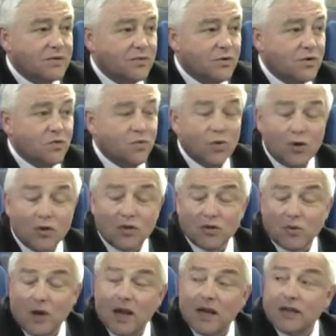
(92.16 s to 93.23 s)
but
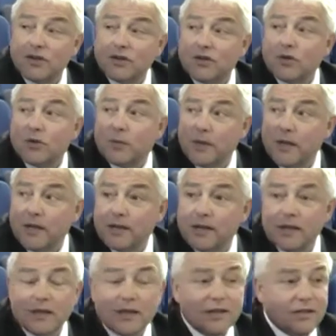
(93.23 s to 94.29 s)
worldwide and European.
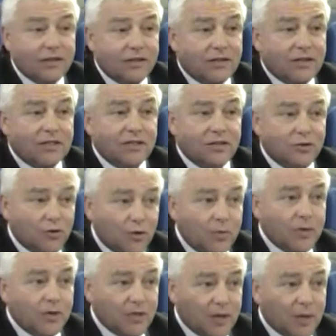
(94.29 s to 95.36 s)
And this is
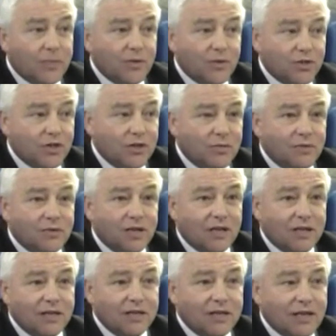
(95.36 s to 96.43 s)
European Championships,
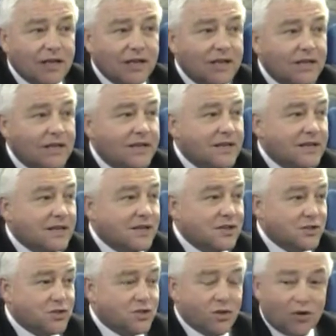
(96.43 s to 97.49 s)
and
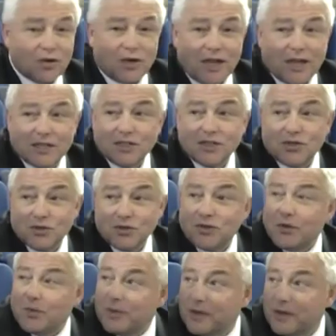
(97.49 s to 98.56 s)
the showcase is
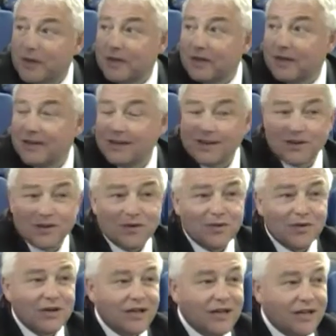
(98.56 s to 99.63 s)
Europe. You know,
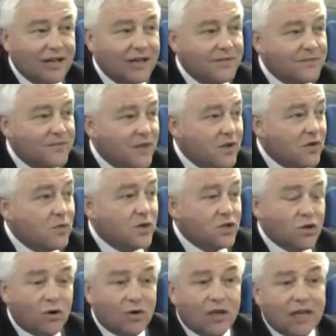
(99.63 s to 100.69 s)
we
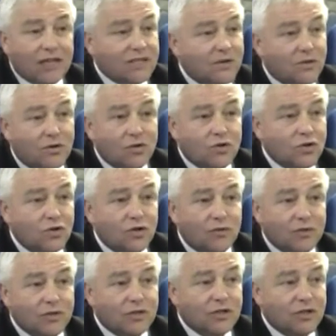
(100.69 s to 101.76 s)
showcase our own
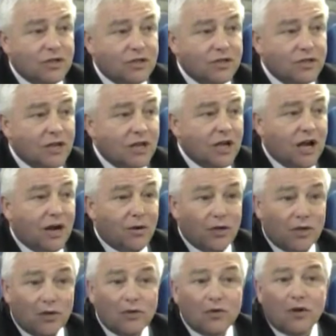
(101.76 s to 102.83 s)
tournaments, and our
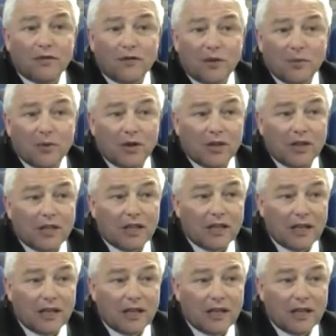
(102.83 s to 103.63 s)
new governing body, the